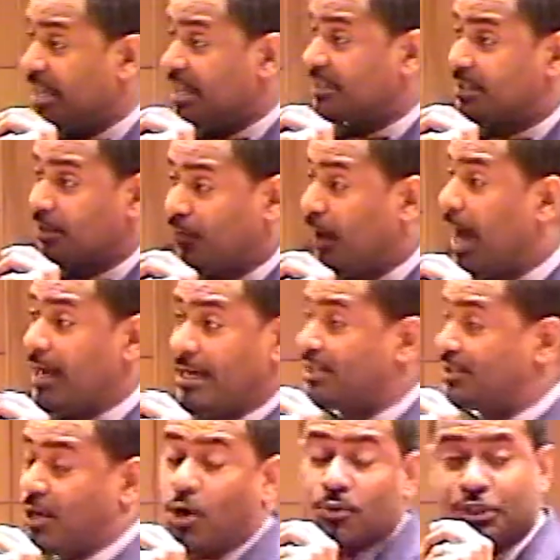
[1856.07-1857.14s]
is defining his
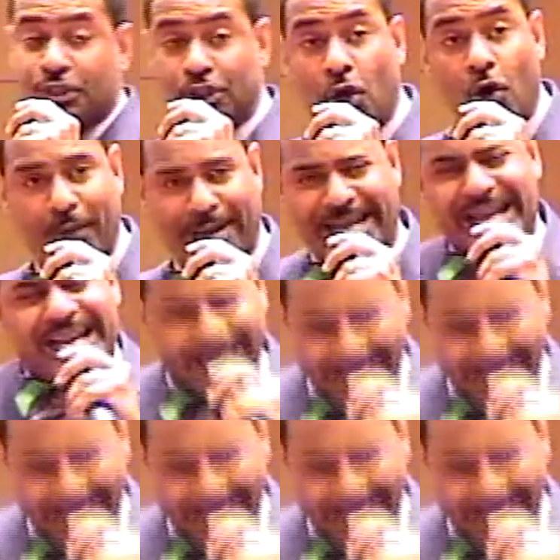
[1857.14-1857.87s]
own story. He